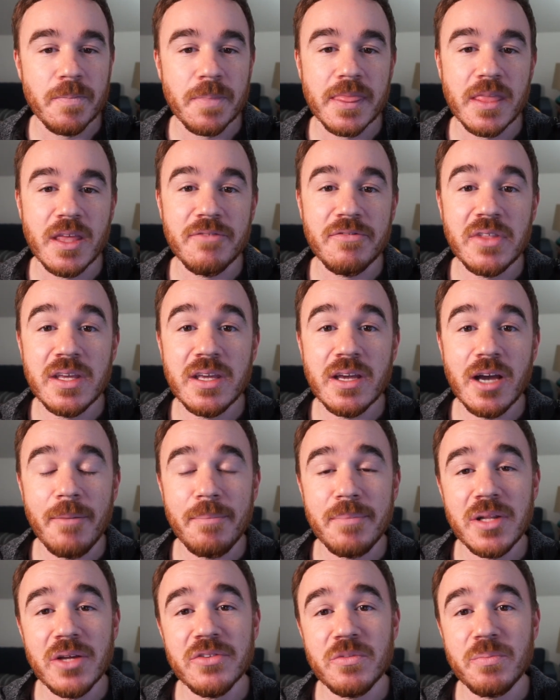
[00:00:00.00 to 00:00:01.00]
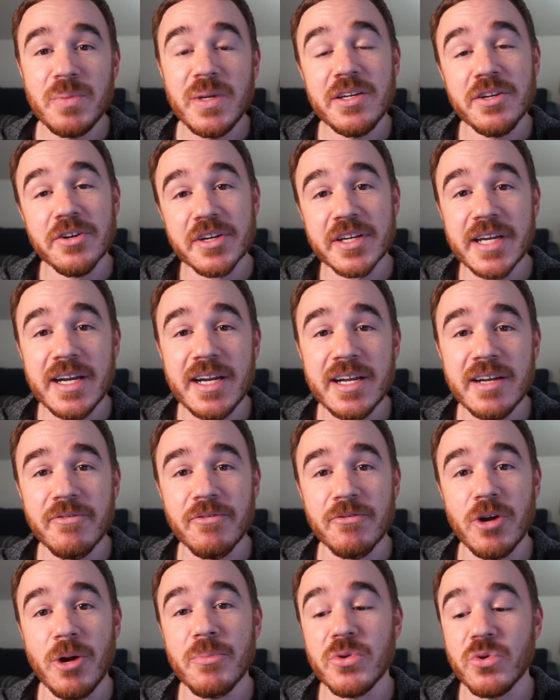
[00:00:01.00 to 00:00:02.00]
If the upload speed you're getting
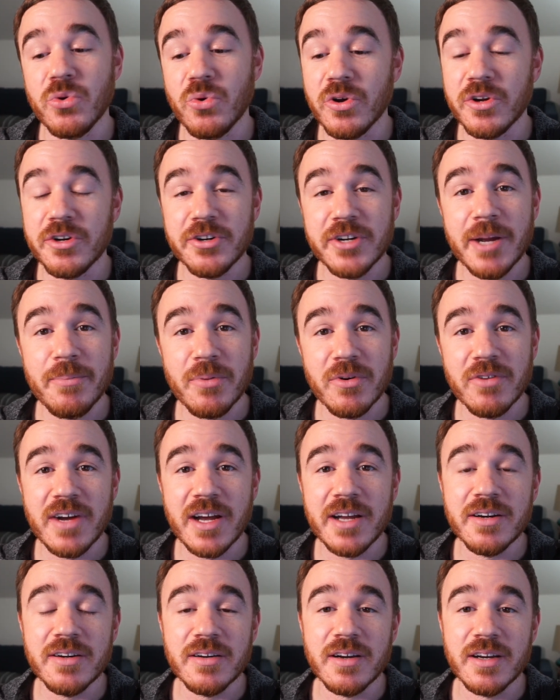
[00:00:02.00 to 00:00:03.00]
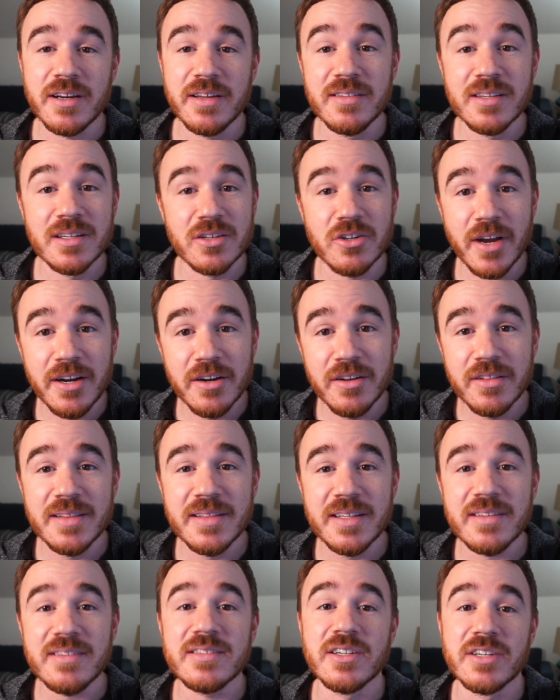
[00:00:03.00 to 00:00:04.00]
from your internet provider isn't greater than
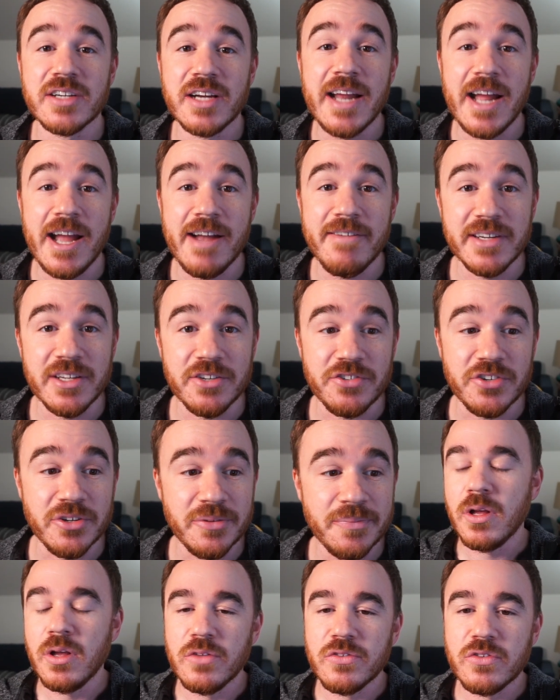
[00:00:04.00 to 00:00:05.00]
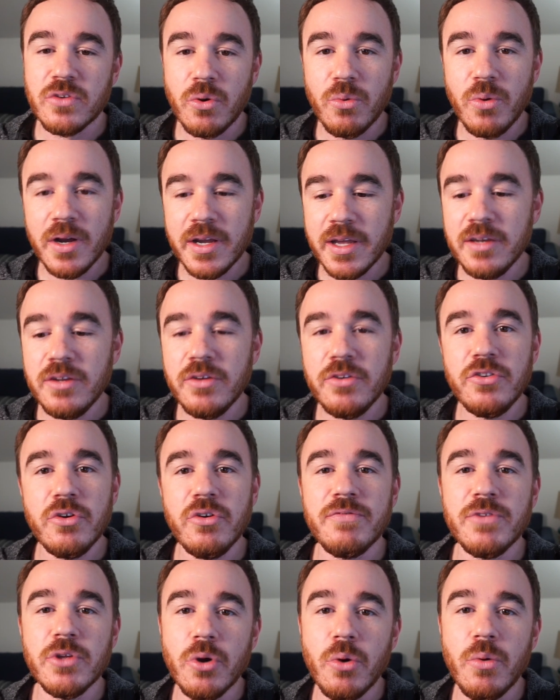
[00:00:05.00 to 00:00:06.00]
this, you're going to have an issue. So what can you do
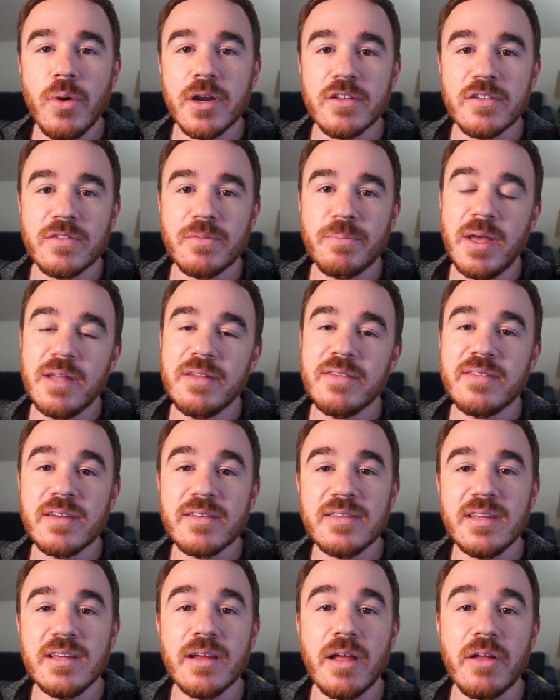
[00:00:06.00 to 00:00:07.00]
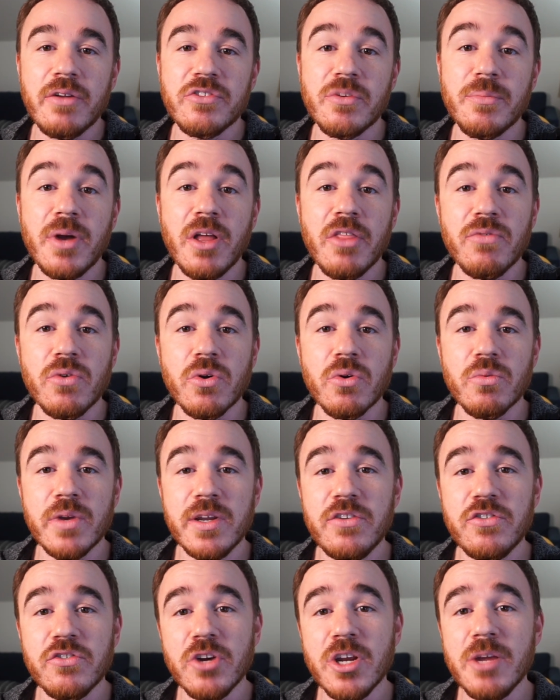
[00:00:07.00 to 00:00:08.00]
if you don't want to spend $16 a month for a
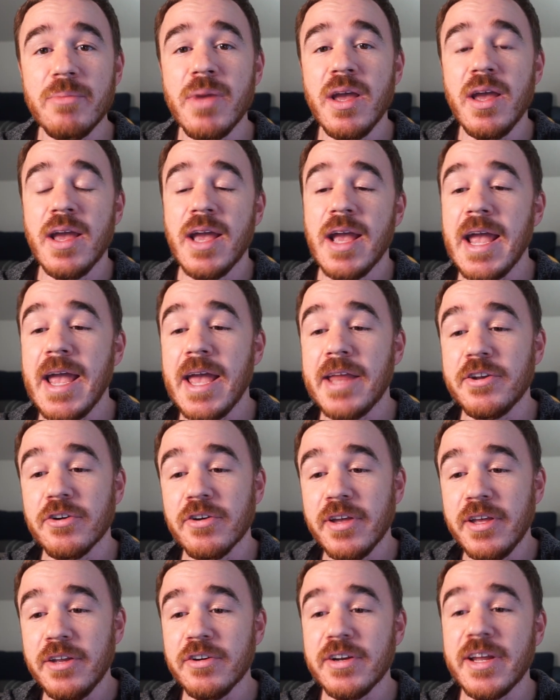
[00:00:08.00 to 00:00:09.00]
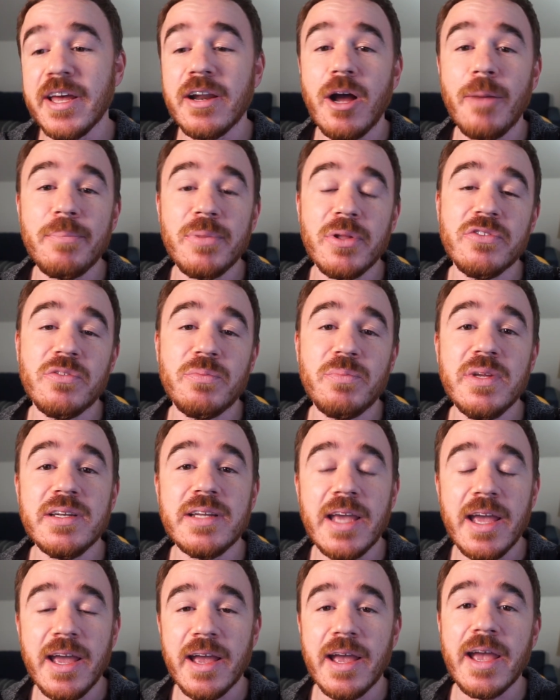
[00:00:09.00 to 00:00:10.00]
restream and your internet upload speed
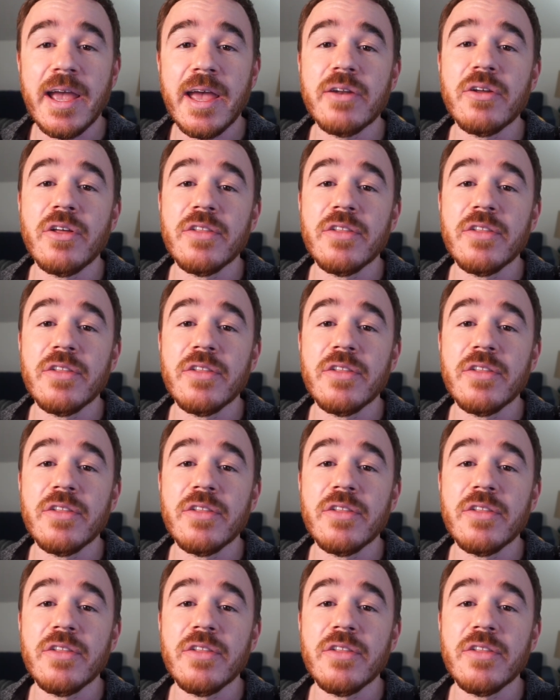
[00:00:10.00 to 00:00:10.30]
can't handle